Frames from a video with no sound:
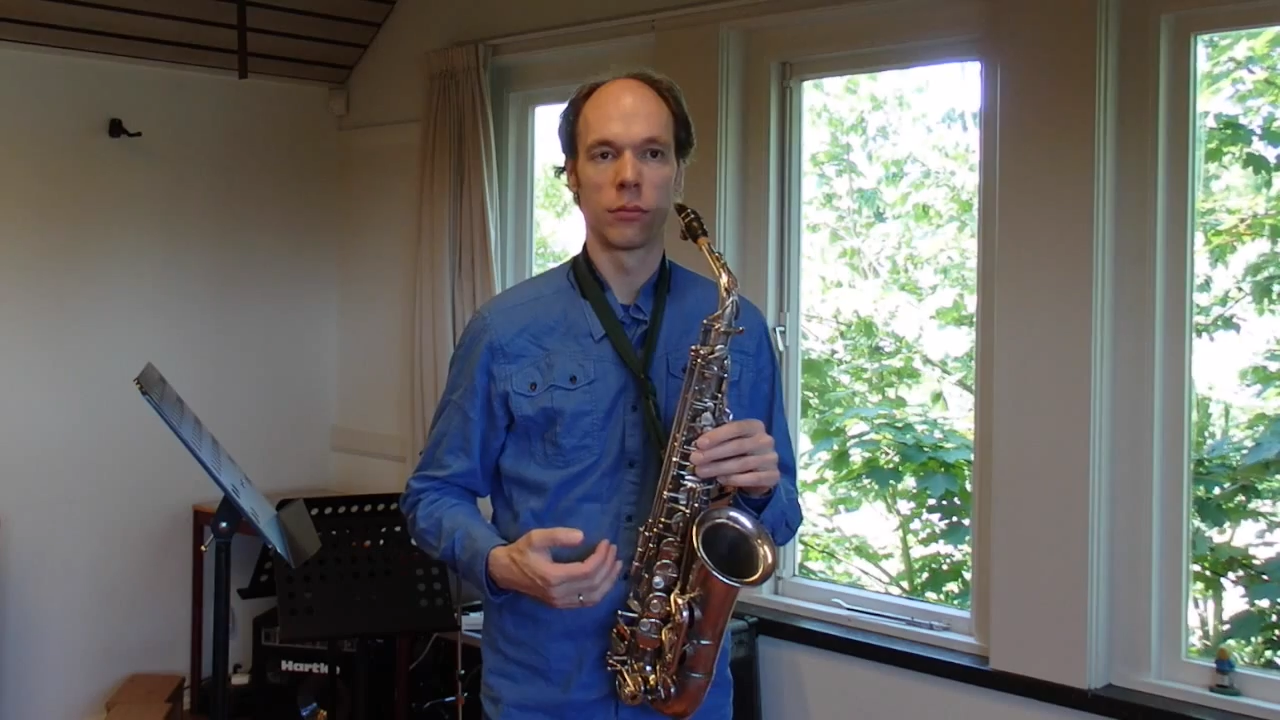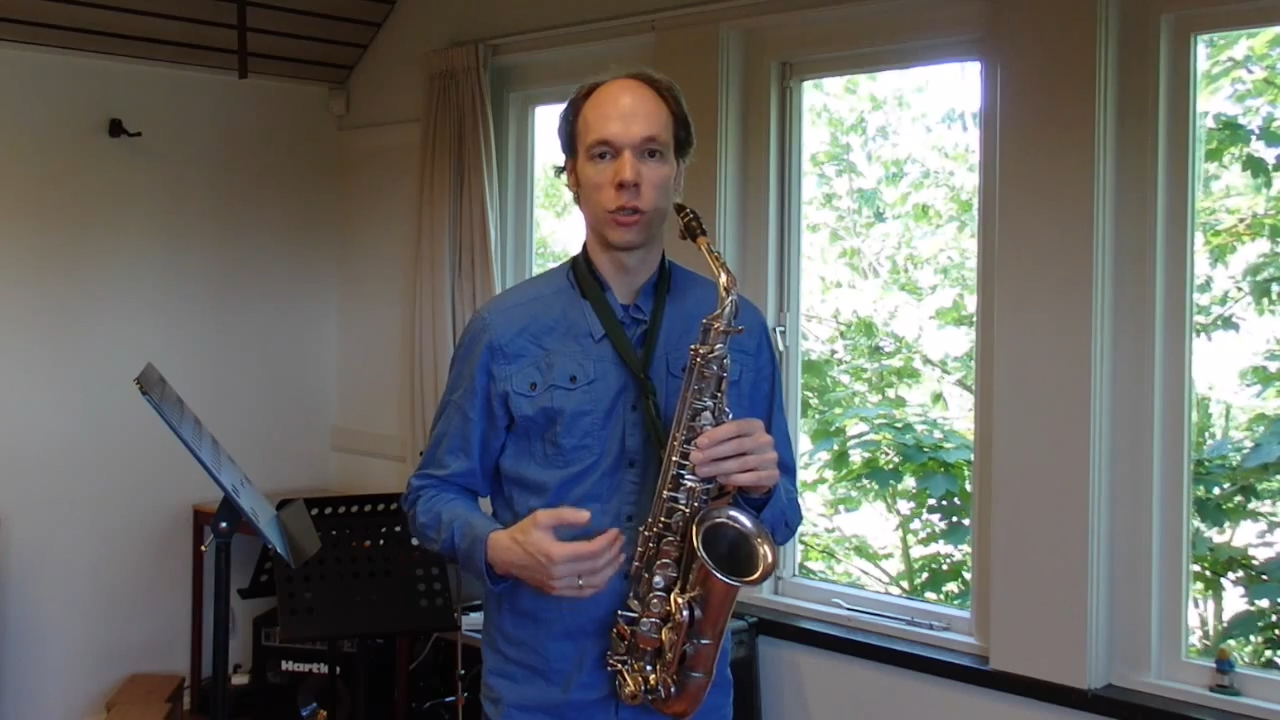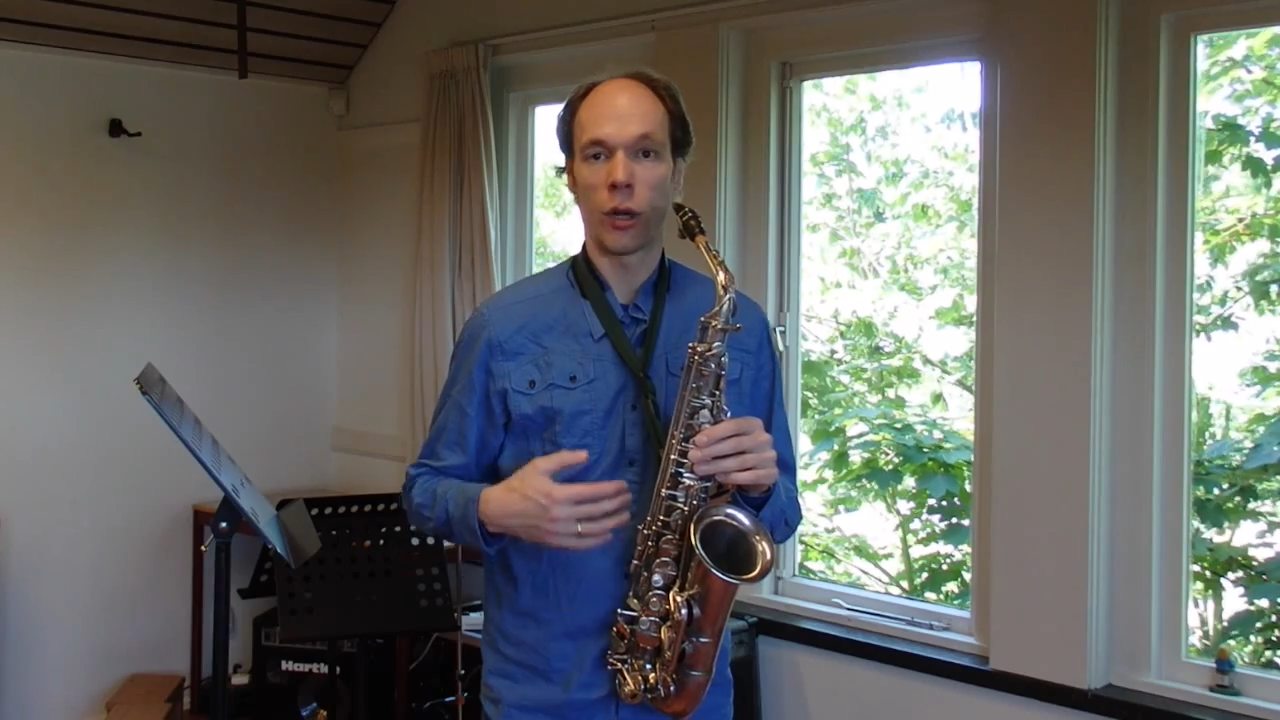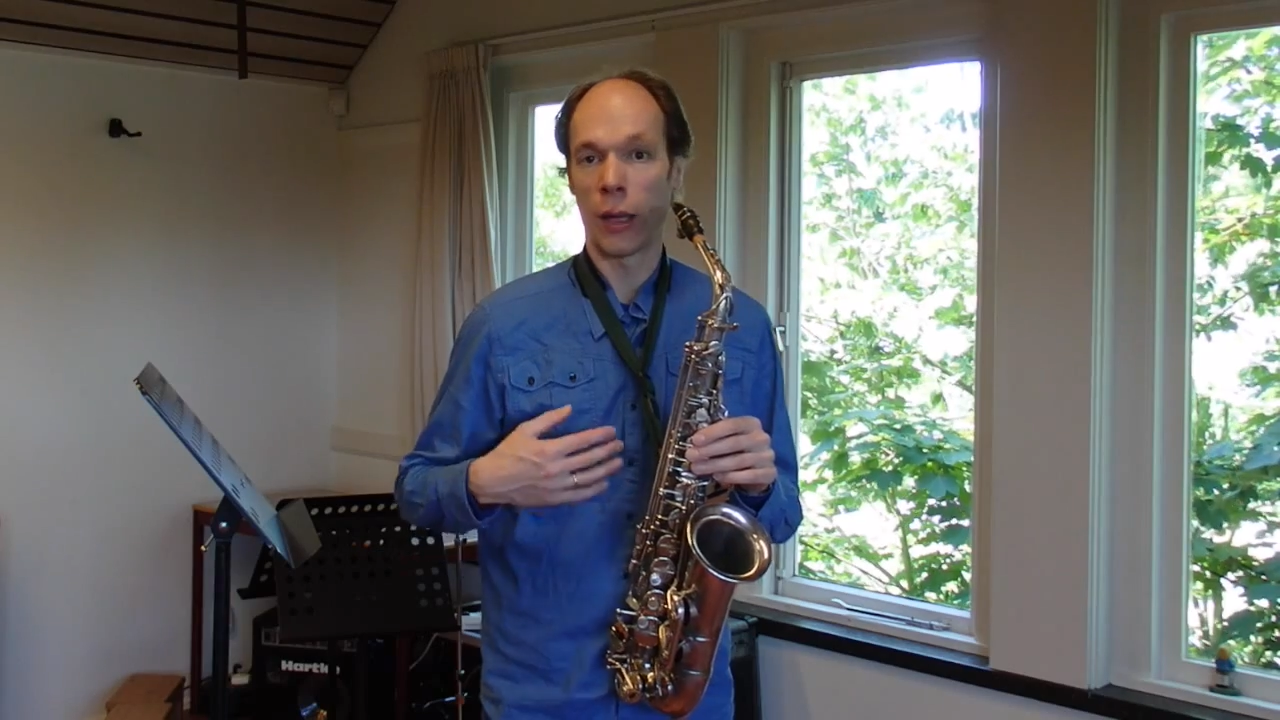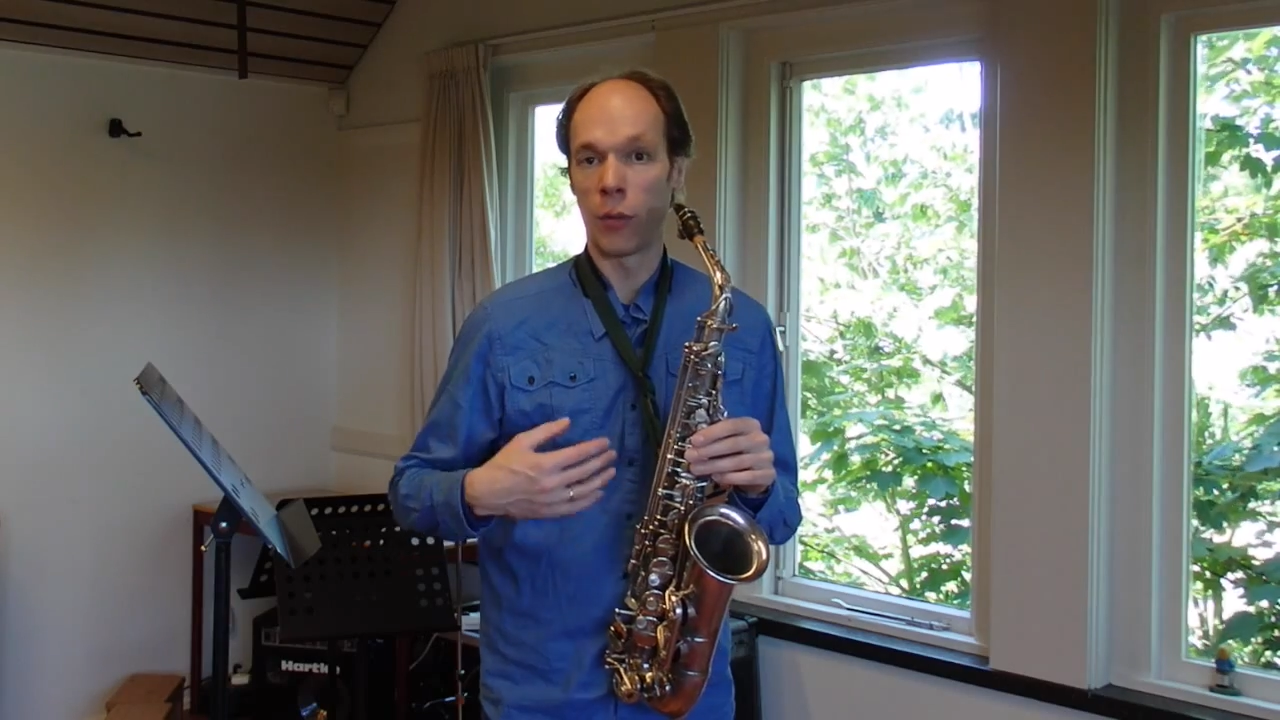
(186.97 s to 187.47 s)

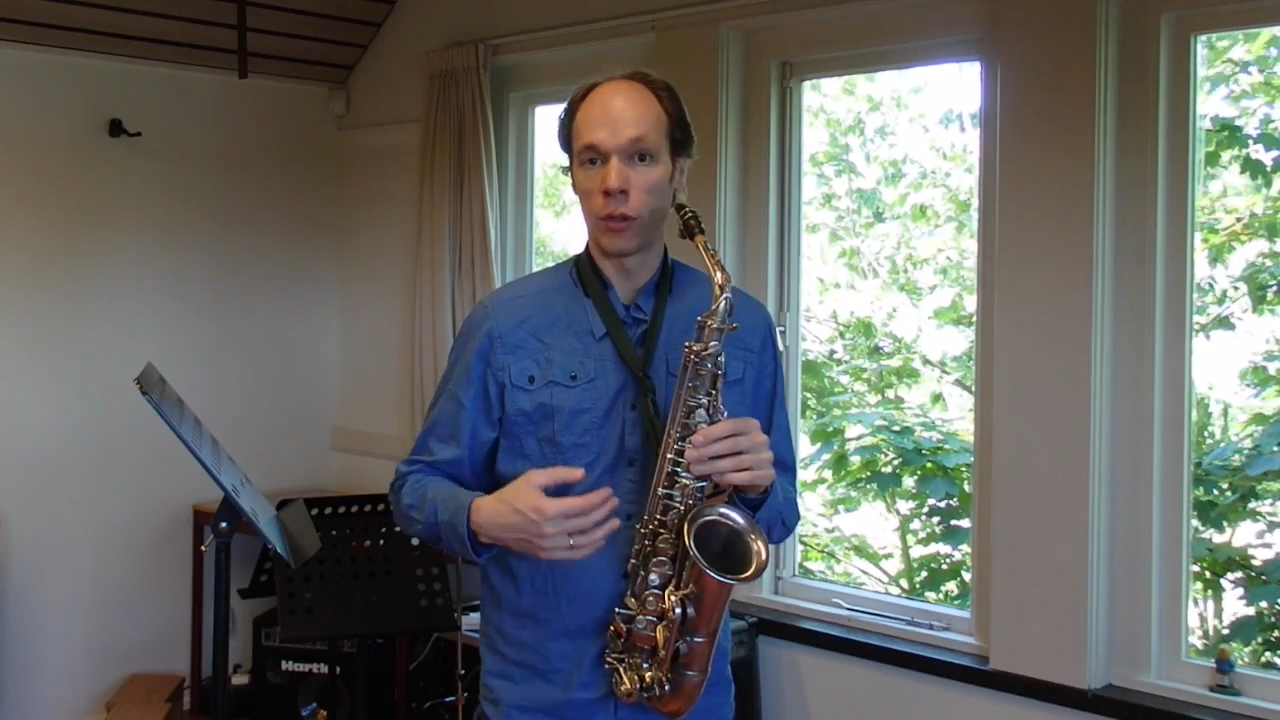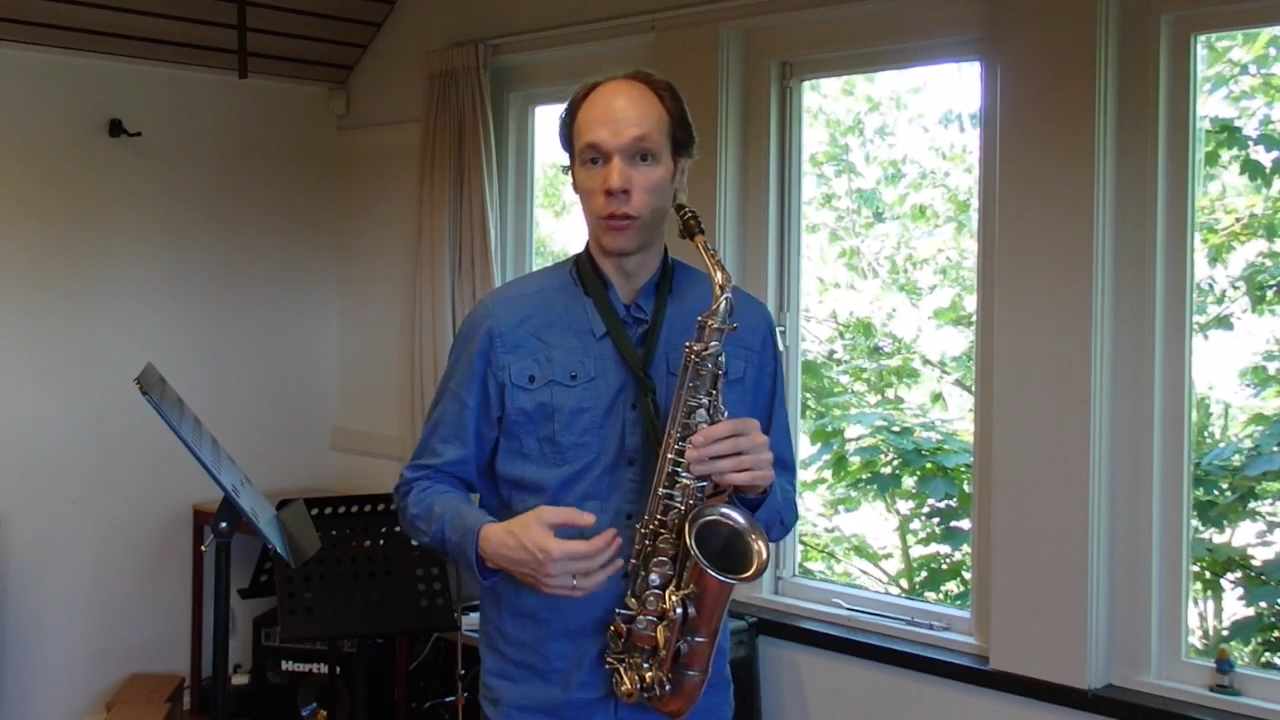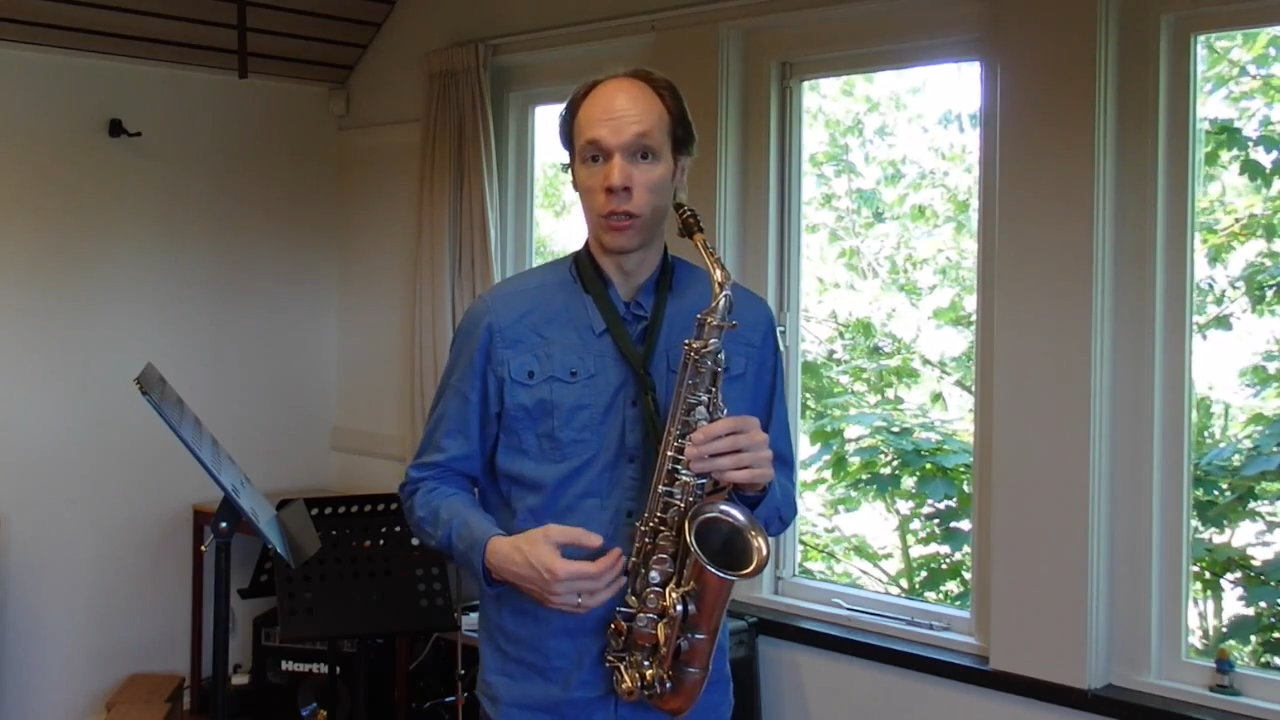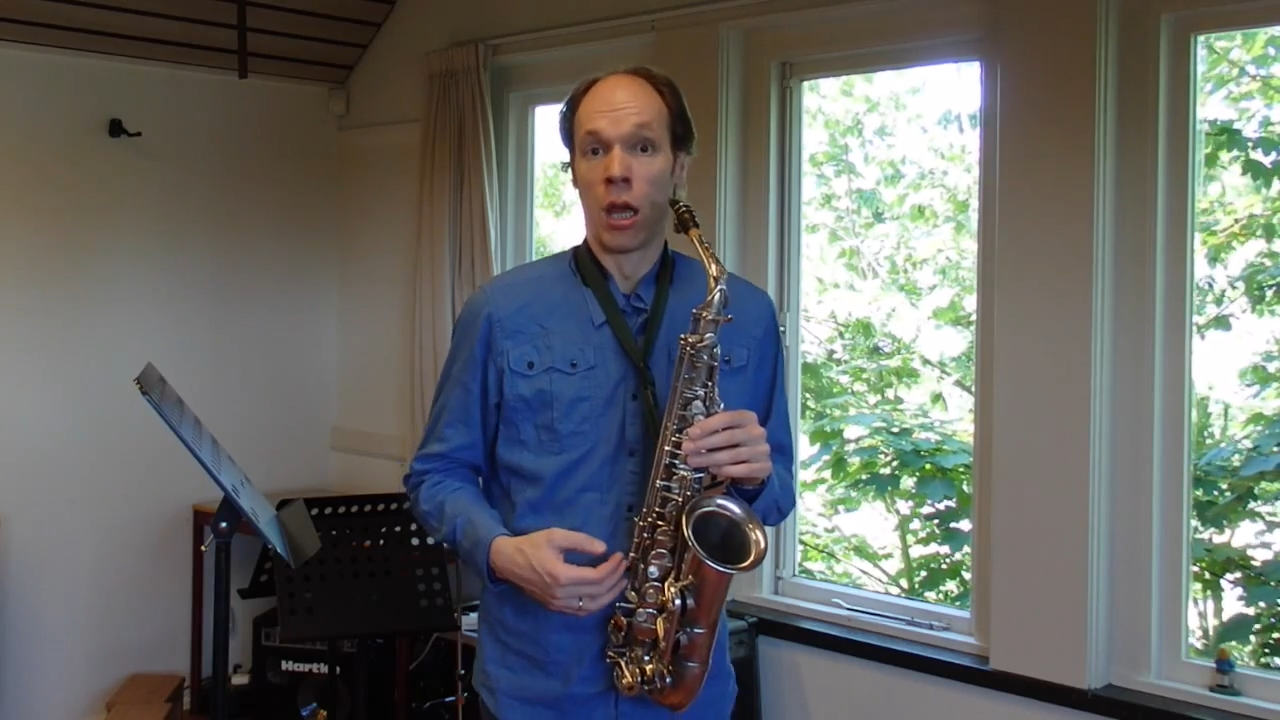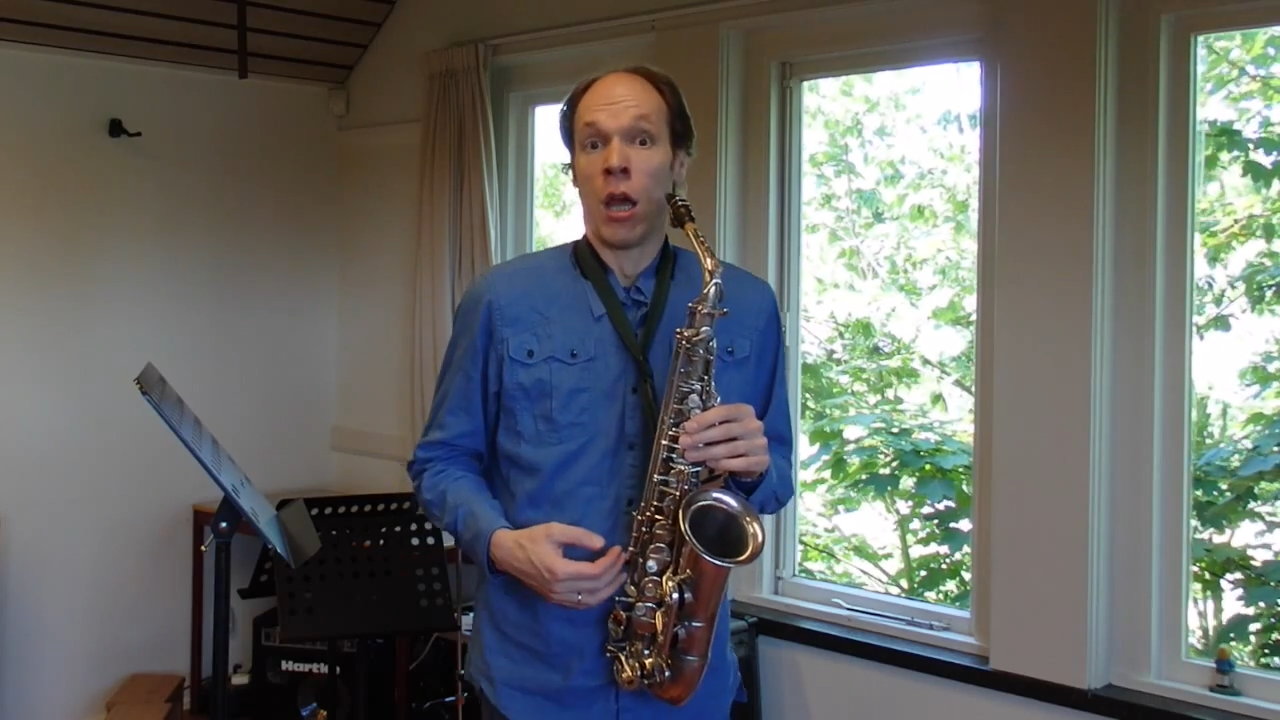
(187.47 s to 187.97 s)
So I will
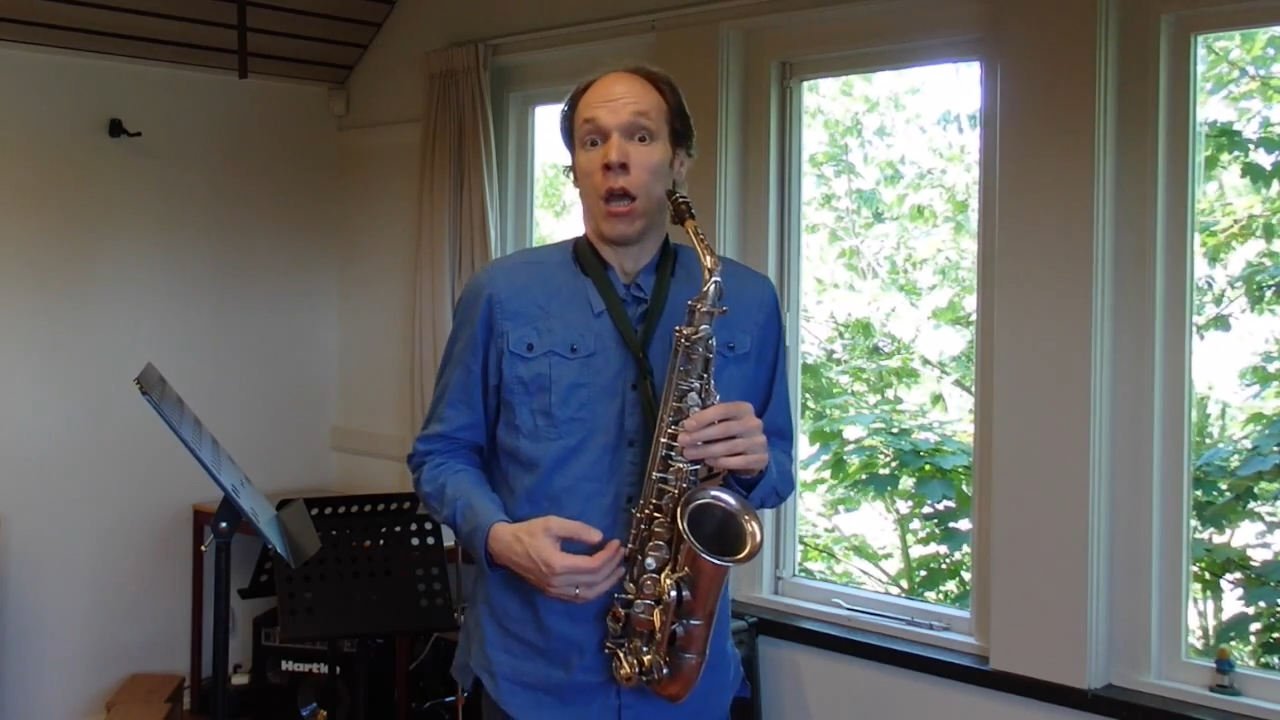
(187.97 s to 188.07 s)
use